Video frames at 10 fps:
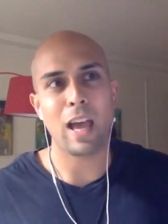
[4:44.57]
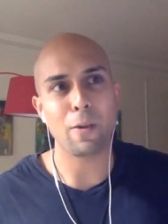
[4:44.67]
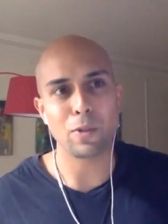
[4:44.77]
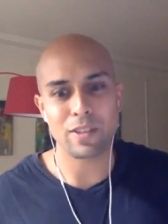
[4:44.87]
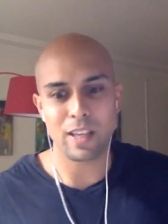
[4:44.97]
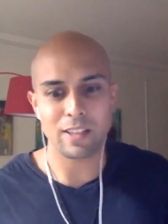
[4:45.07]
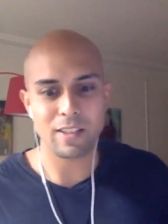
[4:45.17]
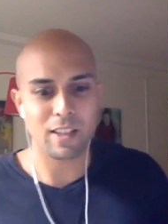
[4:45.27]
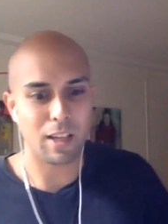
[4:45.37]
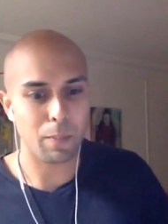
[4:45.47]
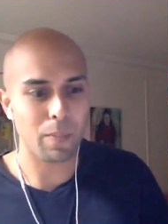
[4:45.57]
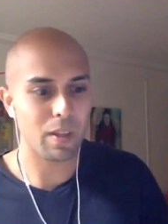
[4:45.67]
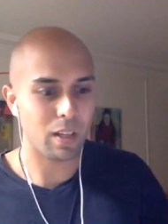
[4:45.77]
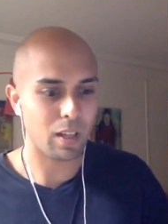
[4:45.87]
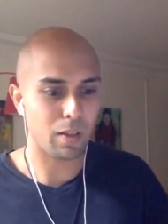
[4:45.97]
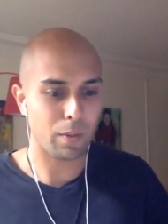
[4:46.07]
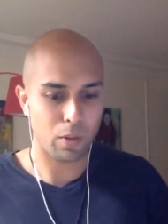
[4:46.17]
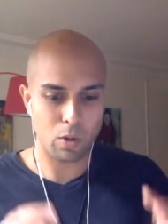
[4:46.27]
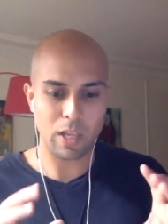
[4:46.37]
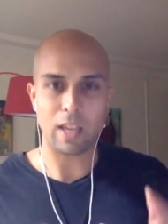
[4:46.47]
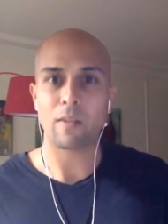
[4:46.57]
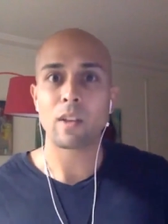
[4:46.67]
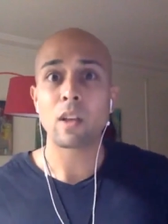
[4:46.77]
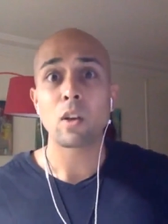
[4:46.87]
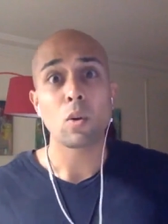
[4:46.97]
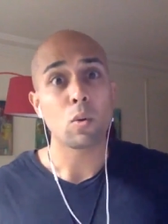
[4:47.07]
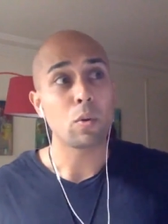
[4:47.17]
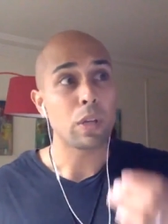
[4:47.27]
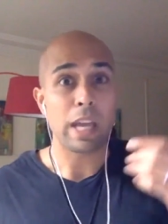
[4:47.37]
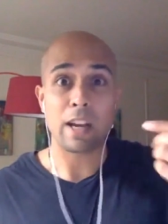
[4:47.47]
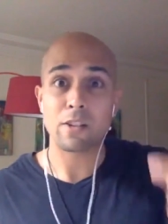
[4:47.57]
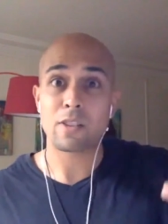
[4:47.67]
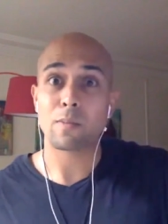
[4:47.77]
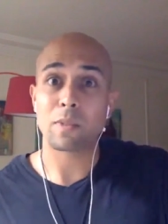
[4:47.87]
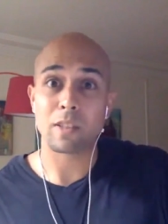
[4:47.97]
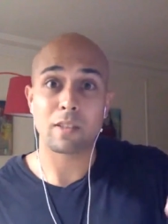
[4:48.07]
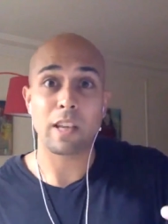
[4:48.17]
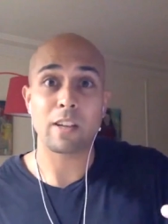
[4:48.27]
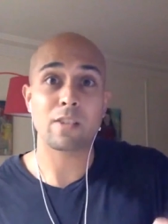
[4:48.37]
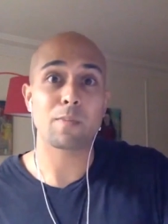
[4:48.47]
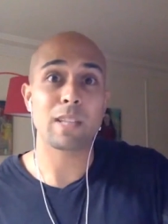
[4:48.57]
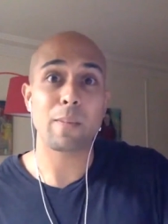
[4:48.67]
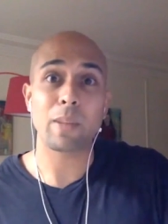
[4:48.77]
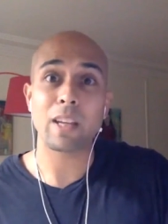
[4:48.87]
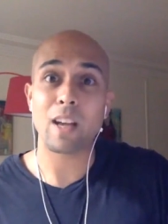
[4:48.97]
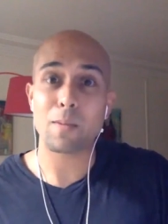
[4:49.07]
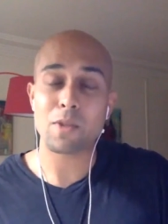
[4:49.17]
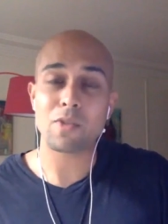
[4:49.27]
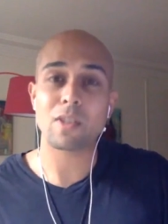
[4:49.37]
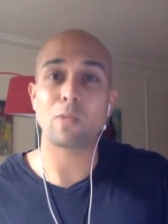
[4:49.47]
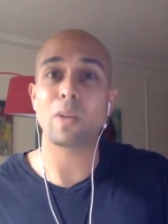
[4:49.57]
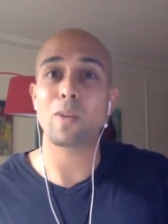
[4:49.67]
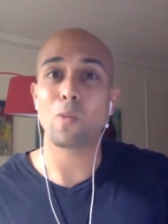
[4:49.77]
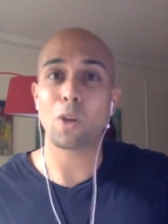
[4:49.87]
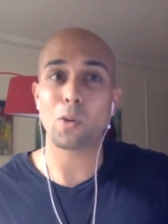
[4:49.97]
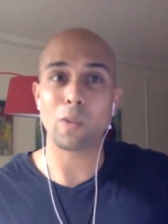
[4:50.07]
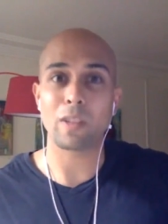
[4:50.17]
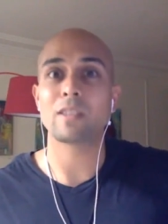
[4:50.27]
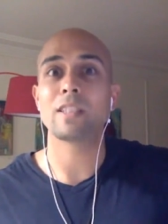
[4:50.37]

I would say to them, uh, okay, here's some here's some template options that we can work with.